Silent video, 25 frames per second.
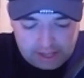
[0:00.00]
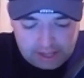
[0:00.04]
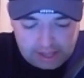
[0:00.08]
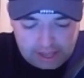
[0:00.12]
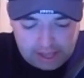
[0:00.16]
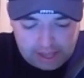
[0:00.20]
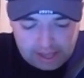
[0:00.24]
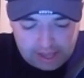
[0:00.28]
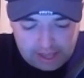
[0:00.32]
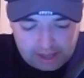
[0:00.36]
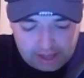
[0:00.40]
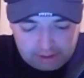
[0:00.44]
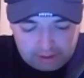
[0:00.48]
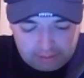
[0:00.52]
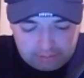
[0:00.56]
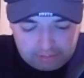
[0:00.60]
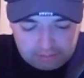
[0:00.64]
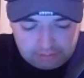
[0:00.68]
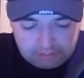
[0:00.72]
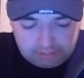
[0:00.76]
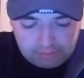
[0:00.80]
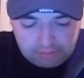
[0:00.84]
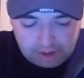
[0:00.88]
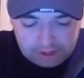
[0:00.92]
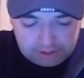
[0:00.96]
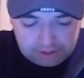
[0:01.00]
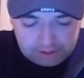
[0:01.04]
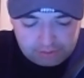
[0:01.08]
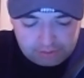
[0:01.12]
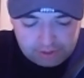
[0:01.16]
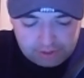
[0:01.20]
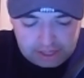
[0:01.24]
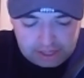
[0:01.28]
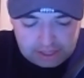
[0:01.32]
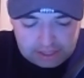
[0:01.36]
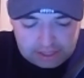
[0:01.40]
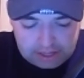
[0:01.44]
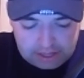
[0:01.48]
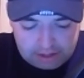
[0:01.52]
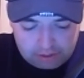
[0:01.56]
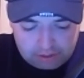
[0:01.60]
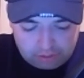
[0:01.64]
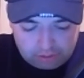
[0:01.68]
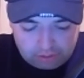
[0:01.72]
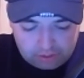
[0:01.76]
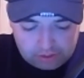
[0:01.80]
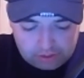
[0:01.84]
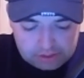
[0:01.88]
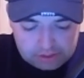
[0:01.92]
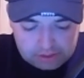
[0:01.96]
Moderina,
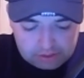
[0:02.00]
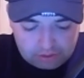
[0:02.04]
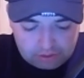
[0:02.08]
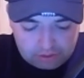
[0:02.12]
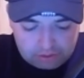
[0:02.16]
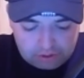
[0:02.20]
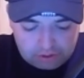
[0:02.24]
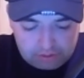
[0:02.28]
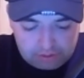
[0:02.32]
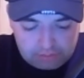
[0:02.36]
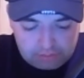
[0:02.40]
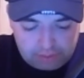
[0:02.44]
Old Soul,